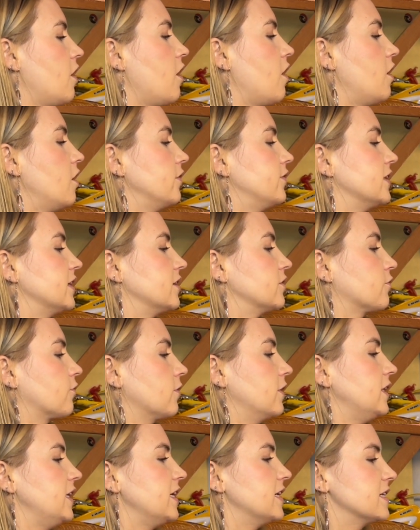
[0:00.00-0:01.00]
all the
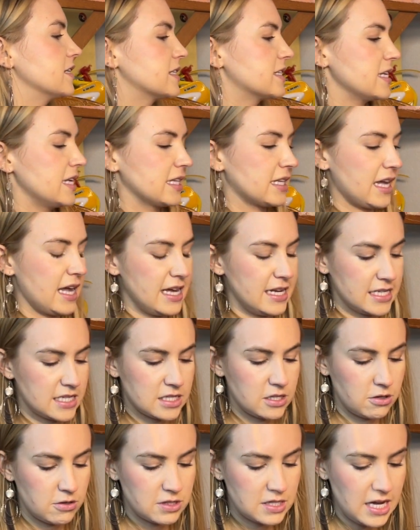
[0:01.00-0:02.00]
ingredients in case
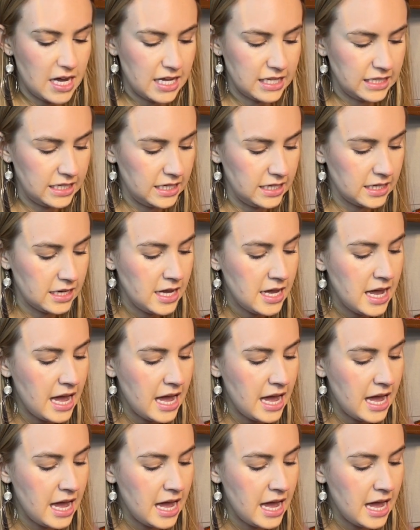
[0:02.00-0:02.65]
there's any